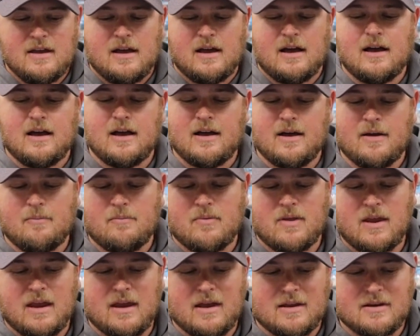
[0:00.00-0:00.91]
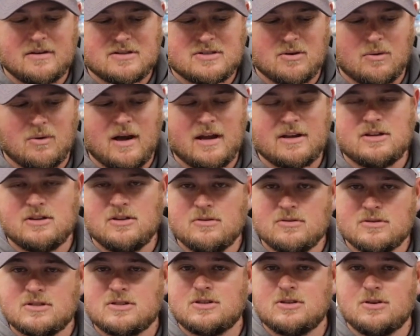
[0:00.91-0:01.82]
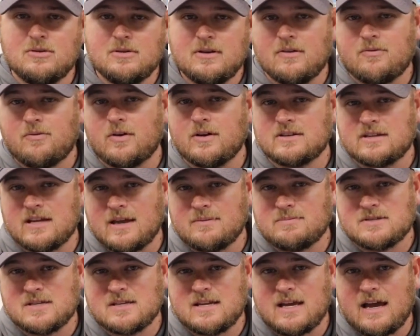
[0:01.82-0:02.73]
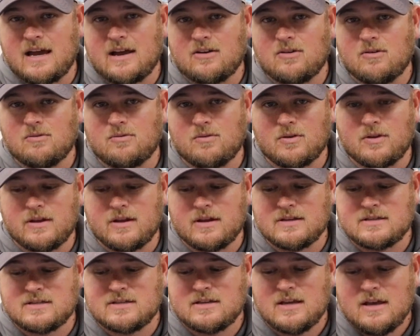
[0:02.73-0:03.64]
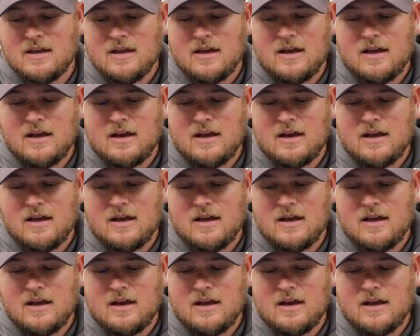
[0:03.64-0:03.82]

Um, and so I use two different types of tackle for this.